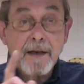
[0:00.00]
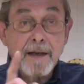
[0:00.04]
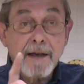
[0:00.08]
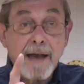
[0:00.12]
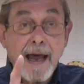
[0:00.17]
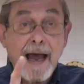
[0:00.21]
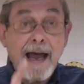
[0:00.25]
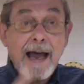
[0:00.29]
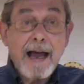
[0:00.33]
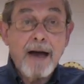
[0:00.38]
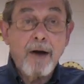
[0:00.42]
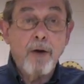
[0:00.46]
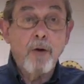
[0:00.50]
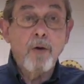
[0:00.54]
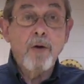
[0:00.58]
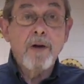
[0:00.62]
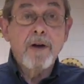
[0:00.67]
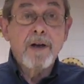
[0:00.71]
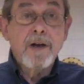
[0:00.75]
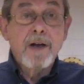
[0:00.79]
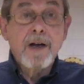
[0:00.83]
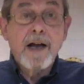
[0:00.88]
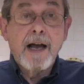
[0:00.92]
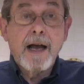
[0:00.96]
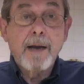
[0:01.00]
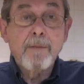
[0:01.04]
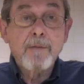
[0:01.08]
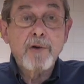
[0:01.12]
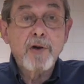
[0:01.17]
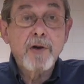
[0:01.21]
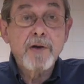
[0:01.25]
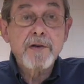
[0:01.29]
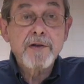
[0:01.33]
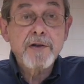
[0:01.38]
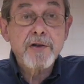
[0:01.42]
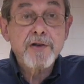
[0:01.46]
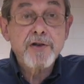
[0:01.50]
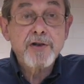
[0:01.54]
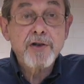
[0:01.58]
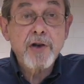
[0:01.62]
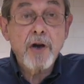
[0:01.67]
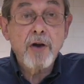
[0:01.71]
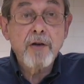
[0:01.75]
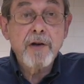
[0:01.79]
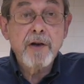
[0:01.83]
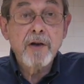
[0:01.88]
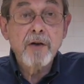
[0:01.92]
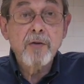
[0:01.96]
Now I'm going to
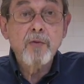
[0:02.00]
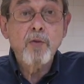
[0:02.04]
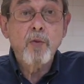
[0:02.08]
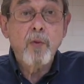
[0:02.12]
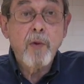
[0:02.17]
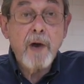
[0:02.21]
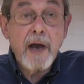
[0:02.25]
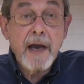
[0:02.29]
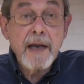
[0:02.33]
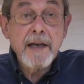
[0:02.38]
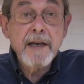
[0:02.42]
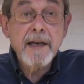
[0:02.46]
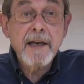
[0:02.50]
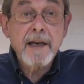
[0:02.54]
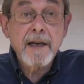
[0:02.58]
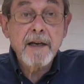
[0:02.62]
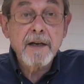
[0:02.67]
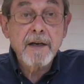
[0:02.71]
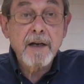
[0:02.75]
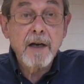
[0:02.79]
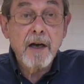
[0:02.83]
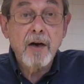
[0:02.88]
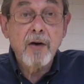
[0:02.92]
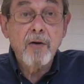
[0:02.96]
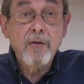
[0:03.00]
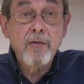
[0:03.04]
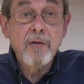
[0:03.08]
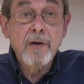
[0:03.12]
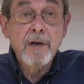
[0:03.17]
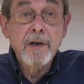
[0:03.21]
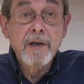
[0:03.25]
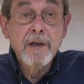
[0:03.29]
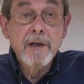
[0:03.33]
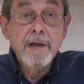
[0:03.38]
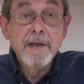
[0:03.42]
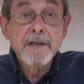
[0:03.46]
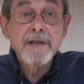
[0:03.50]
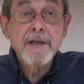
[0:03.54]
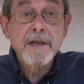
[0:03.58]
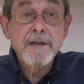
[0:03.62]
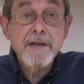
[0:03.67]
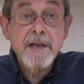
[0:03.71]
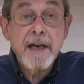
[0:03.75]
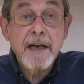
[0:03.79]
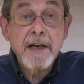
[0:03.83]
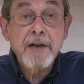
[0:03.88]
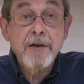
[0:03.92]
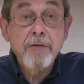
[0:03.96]
show you where you can go to
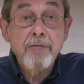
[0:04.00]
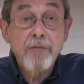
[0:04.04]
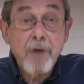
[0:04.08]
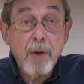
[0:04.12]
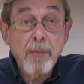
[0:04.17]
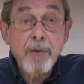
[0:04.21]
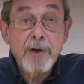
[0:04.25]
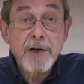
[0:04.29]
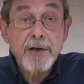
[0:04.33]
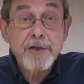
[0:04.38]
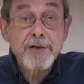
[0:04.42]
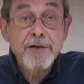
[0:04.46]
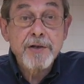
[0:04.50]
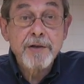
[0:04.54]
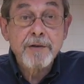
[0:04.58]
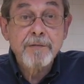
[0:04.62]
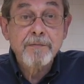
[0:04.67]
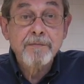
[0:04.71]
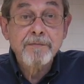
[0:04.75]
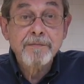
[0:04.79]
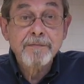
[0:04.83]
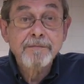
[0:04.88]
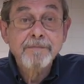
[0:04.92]
take your rubbish.